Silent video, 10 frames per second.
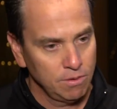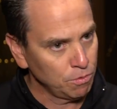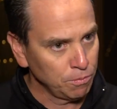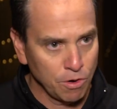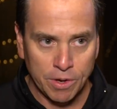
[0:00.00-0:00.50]

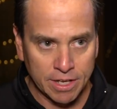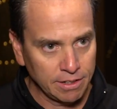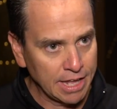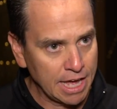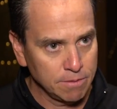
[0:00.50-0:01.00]
we're going
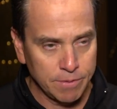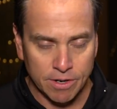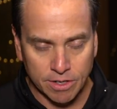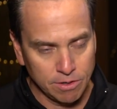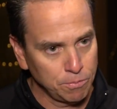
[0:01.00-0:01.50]
into Latin
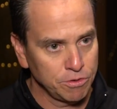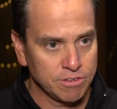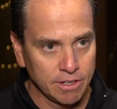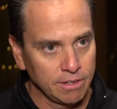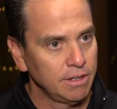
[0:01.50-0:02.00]
America, to
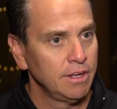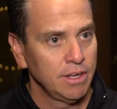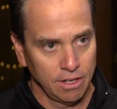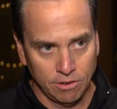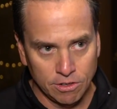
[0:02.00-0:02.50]
Brazil,
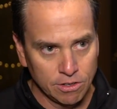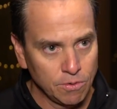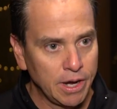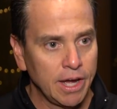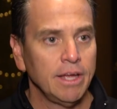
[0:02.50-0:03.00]
and
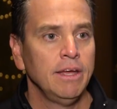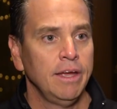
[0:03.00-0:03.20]
Uruguay,